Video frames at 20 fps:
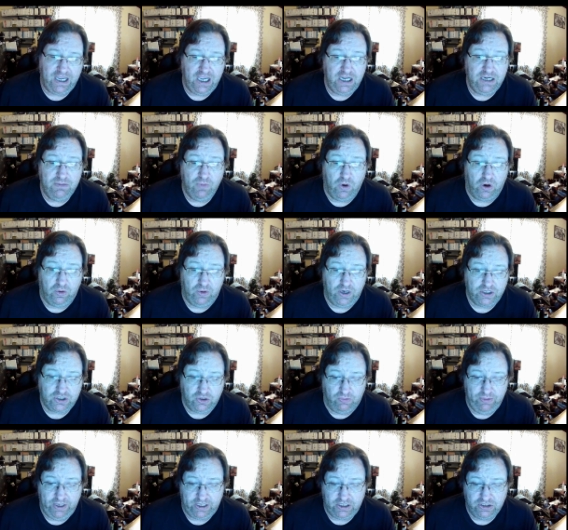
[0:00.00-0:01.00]
any more
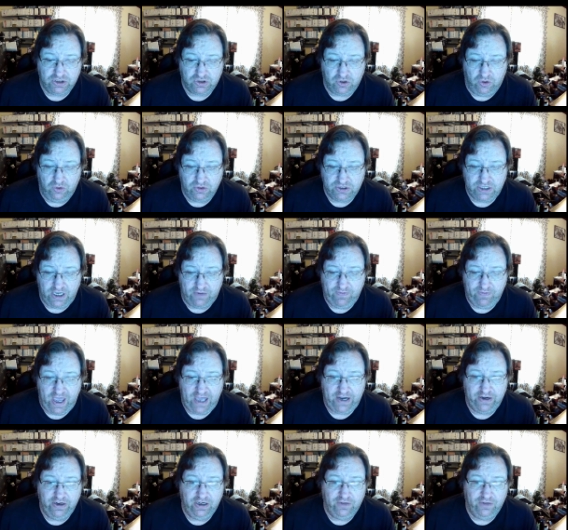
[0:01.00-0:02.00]
Retrobit controllers. I've had
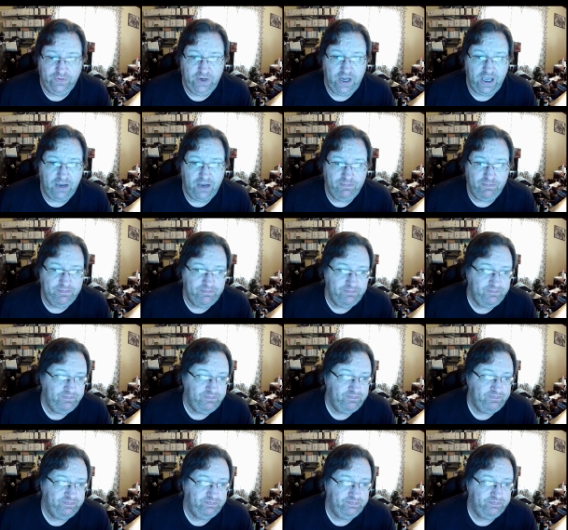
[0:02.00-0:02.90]
enough of them.